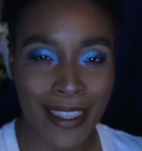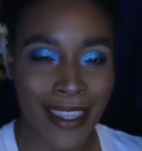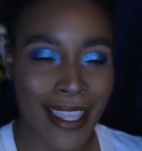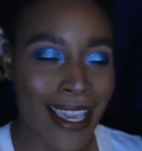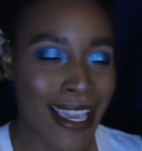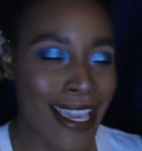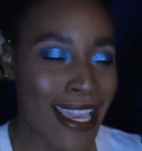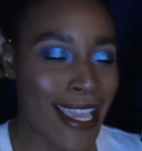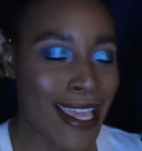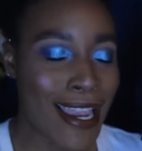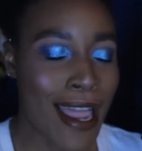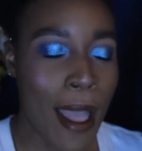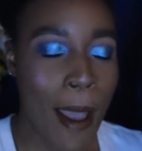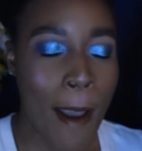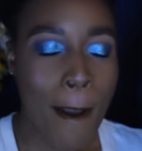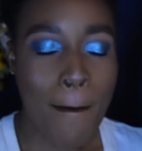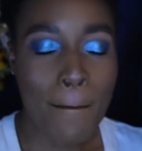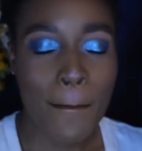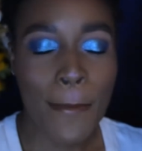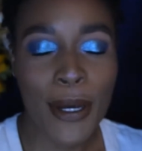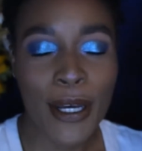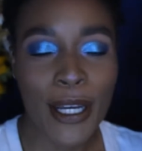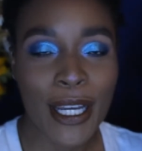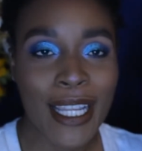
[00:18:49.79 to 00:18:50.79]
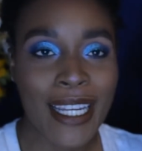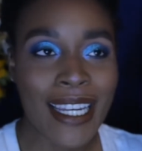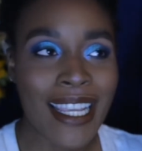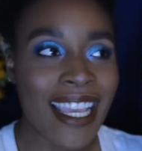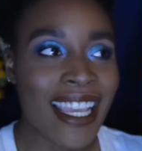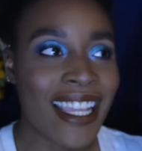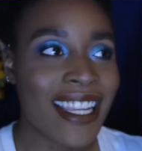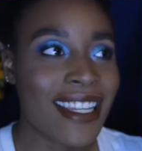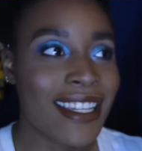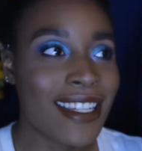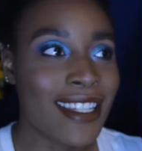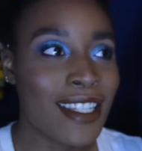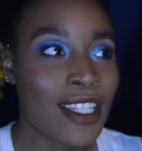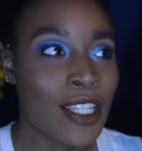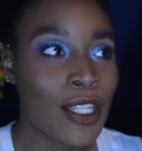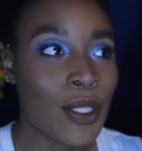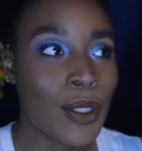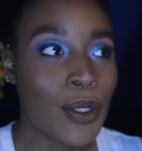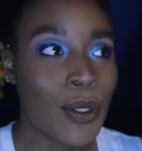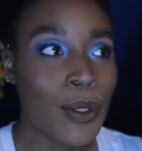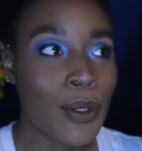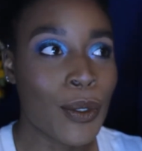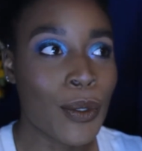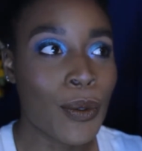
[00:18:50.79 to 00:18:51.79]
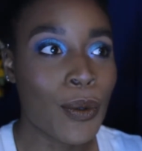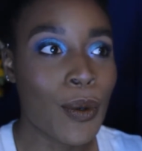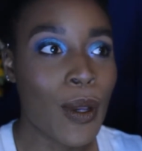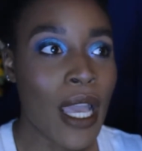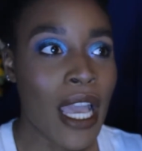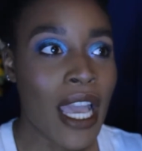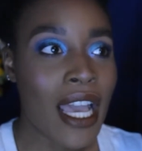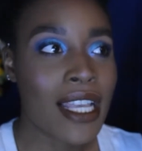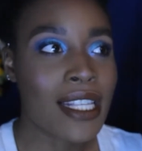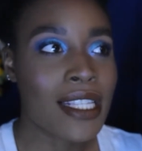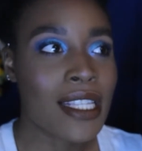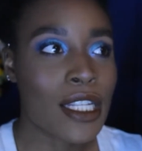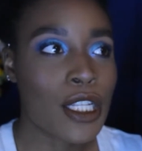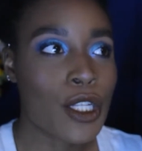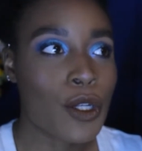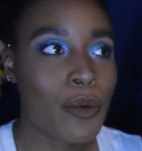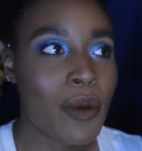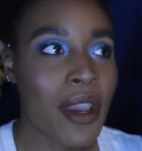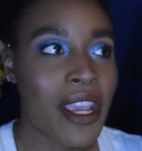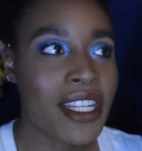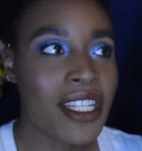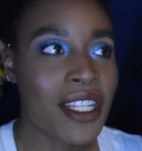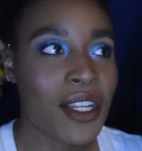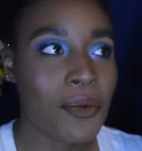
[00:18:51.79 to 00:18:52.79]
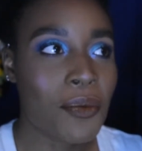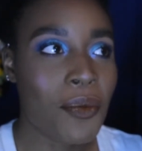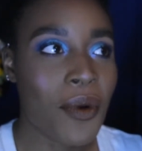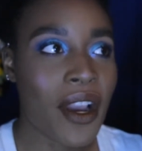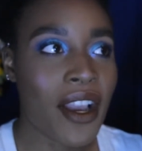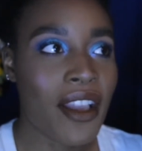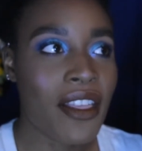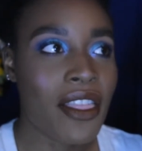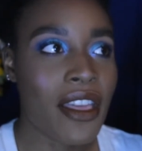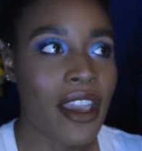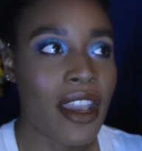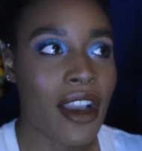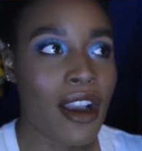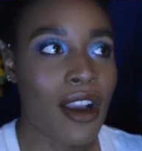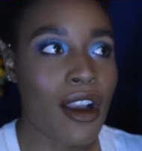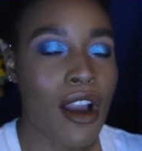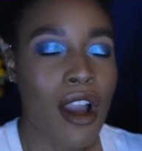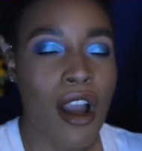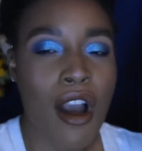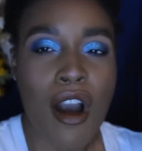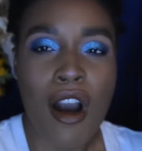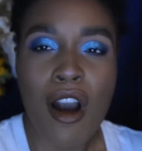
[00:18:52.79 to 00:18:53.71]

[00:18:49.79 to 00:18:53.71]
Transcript: They get put into a situation where they're